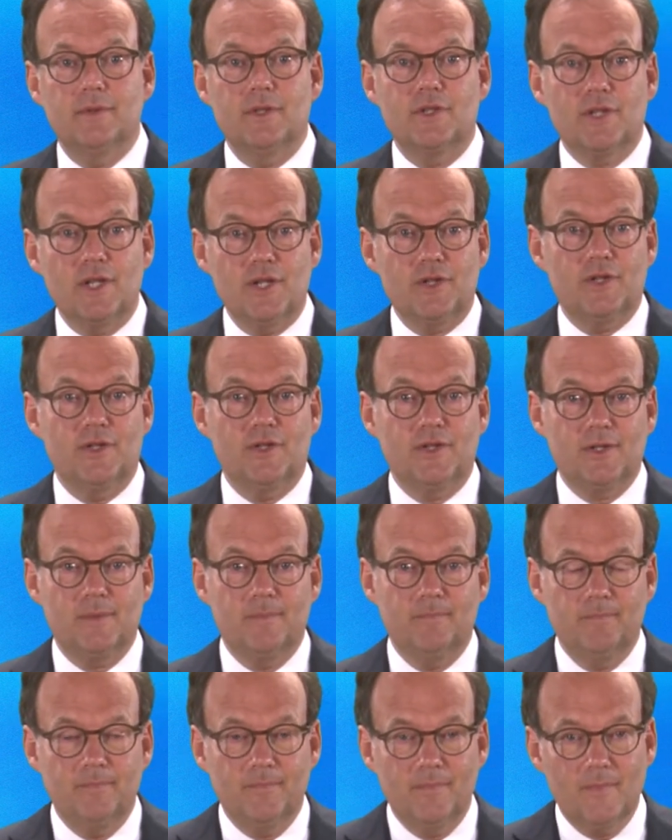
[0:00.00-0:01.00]
decisions.
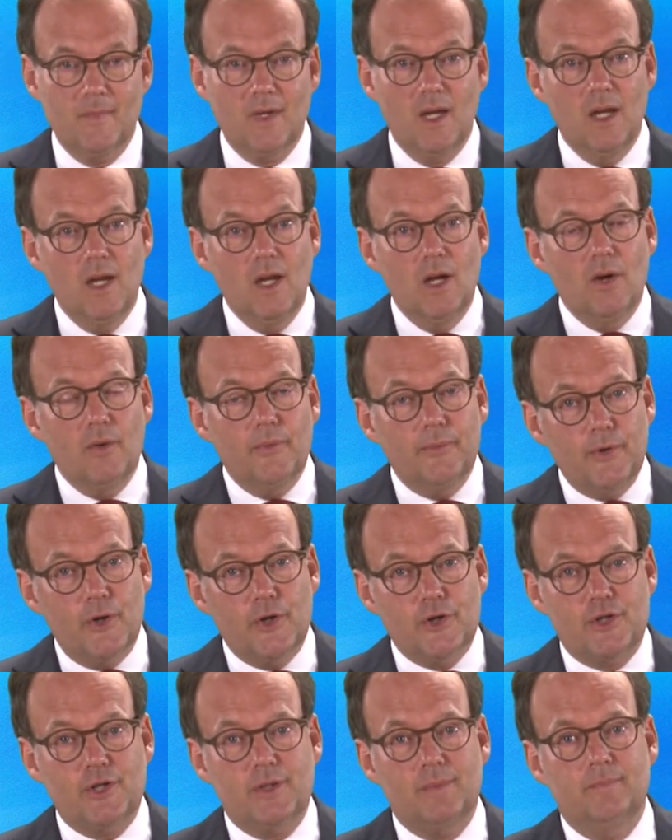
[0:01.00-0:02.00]

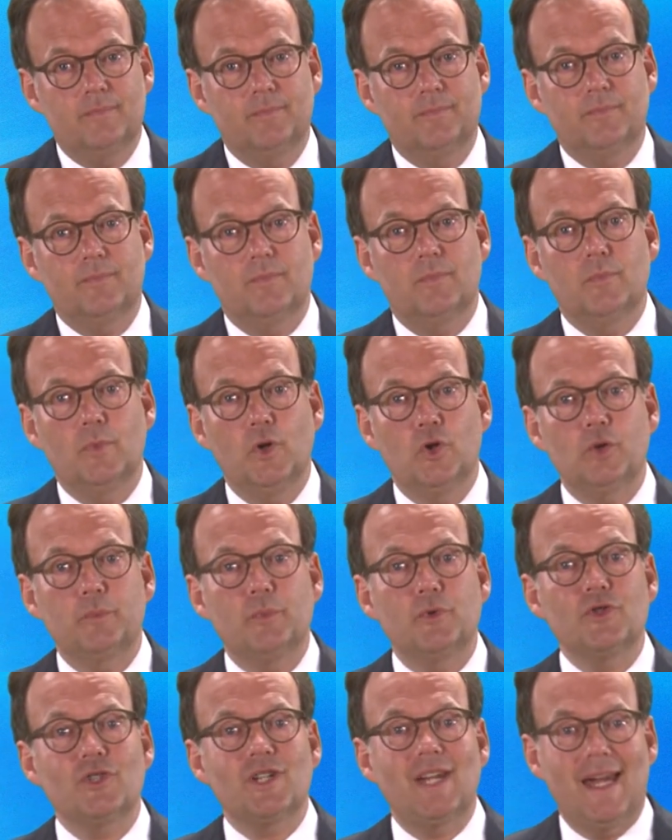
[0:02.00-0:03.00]
First,
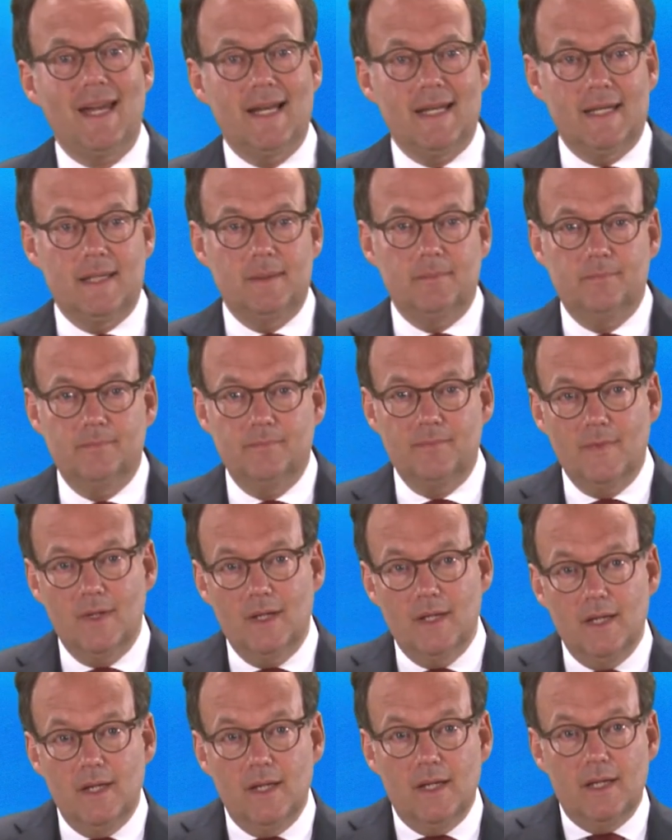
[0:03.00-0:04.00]
multiple scaling.
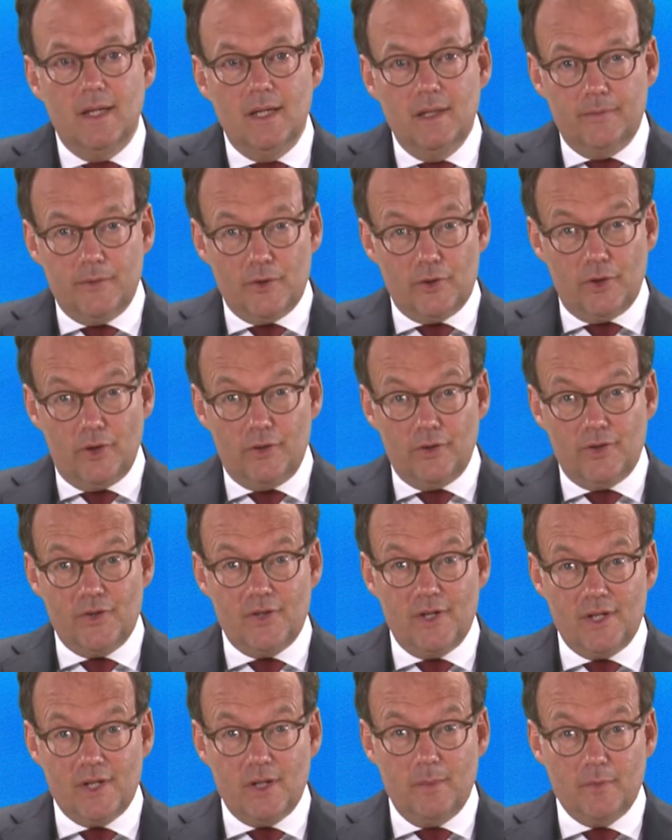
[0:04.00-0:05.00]
Infrastructure
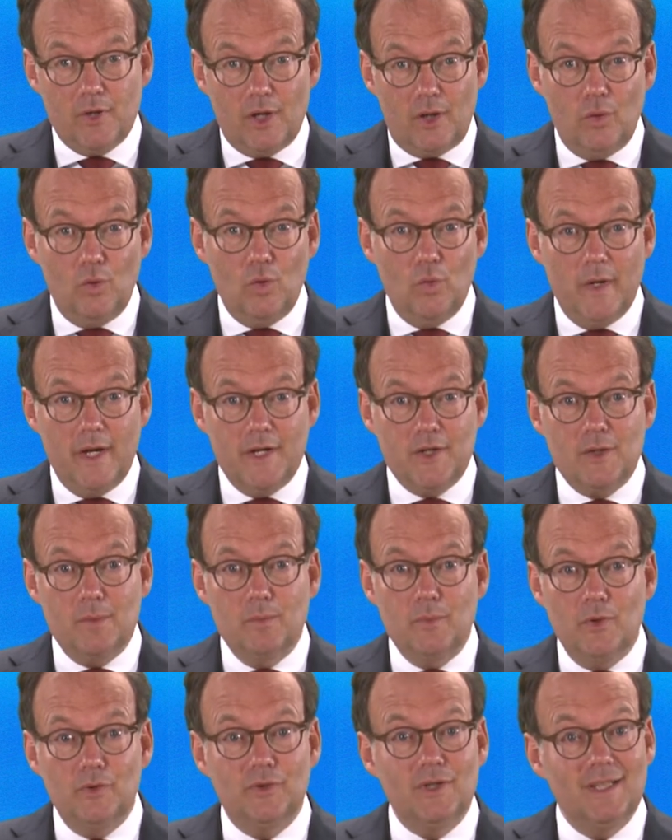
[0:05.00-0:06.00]
systems are always
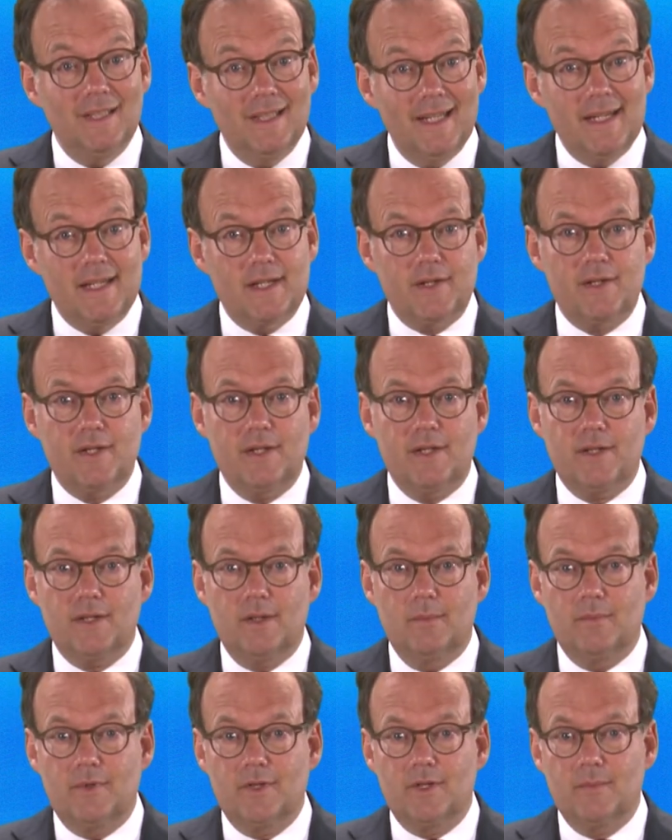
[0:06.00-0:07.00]
multi-layer
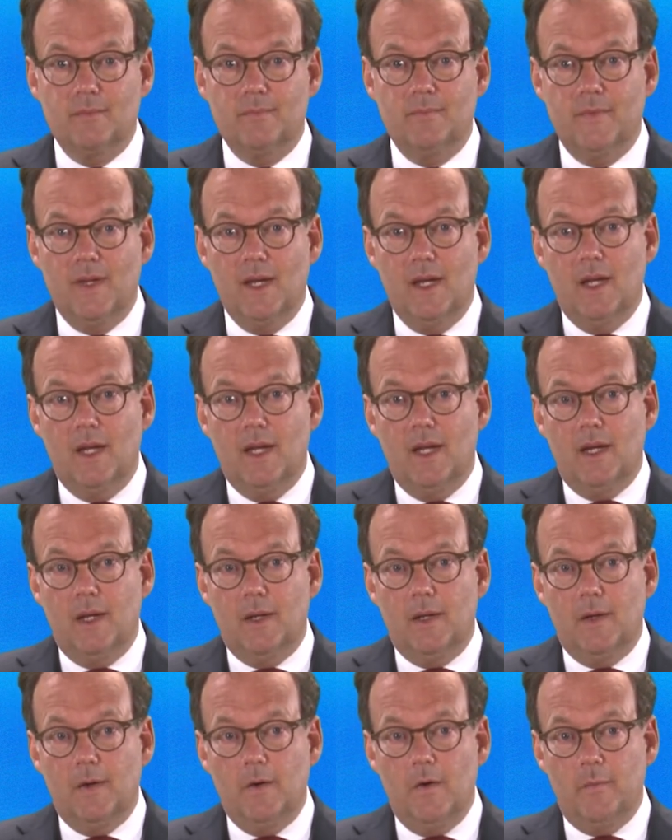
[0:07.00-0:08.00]
systems.
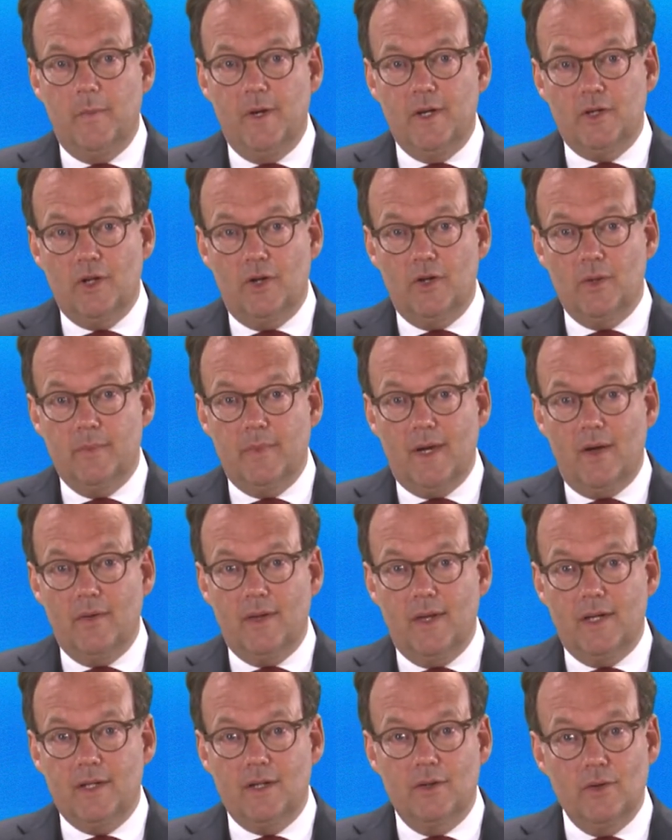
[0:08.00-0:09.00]
You've been told
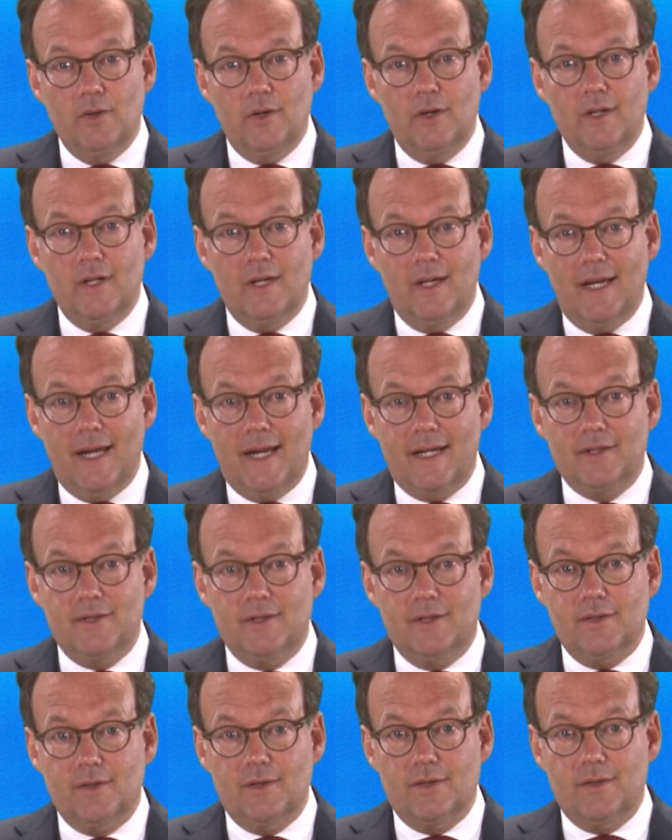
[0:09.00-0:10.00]
about that in earlier
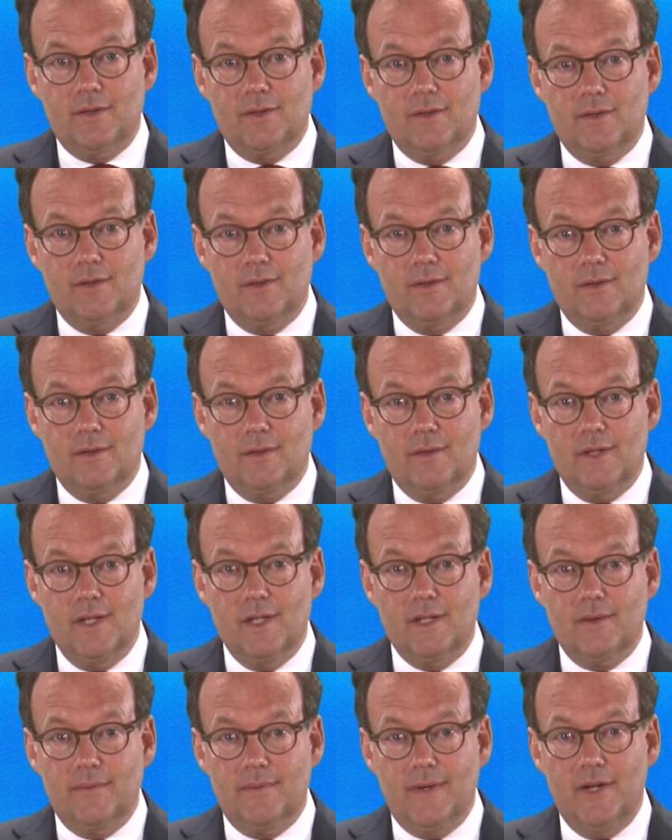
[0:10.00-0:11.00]
lectures. An
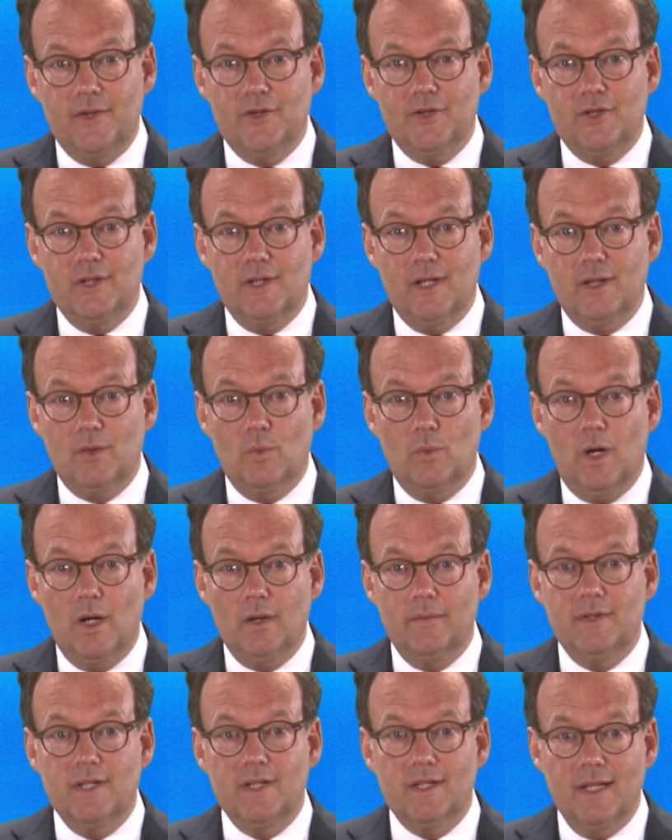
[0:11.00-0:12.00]
intervention at one
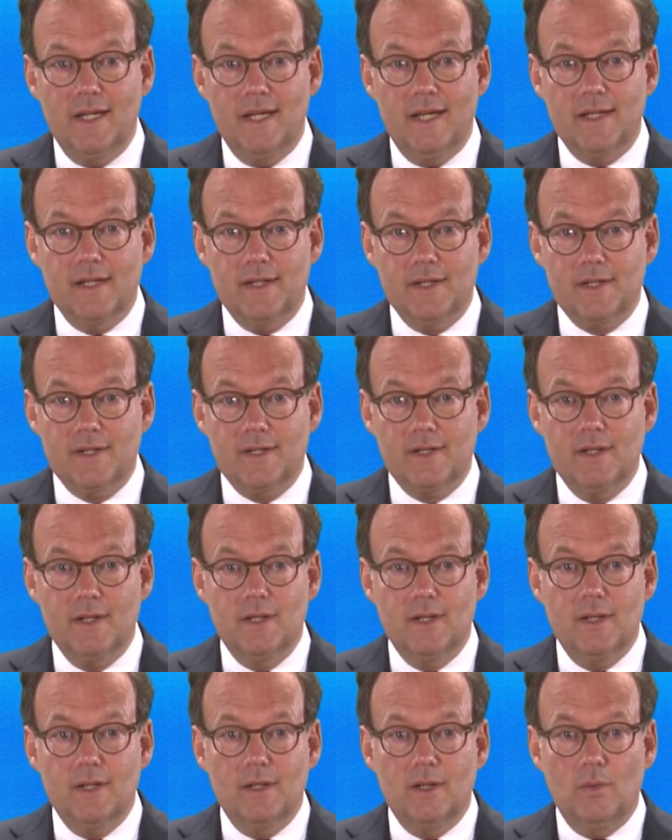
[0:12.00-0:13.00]
of these layers
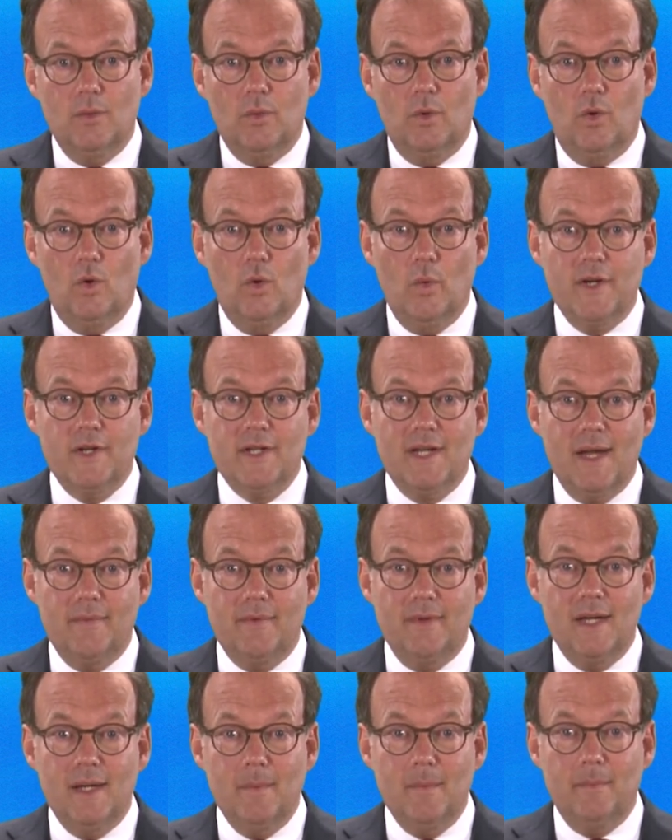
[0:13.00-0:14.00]
will always
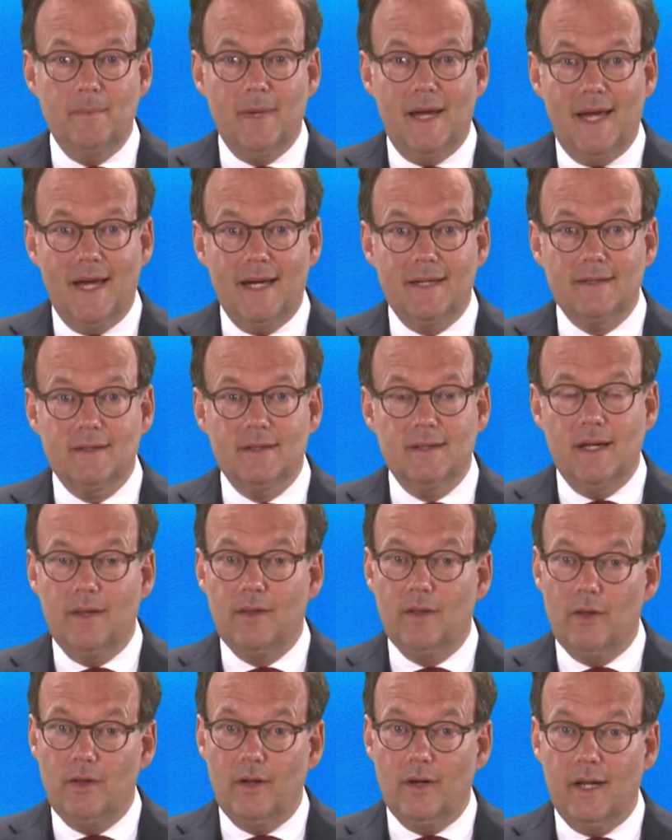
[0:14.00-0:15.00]
have an impact
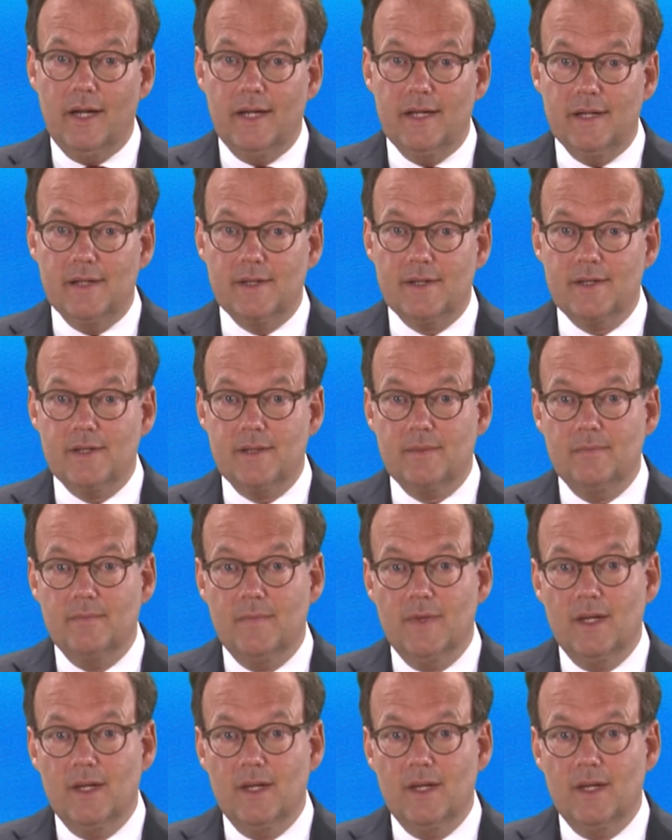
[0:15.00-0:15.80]
at other layers.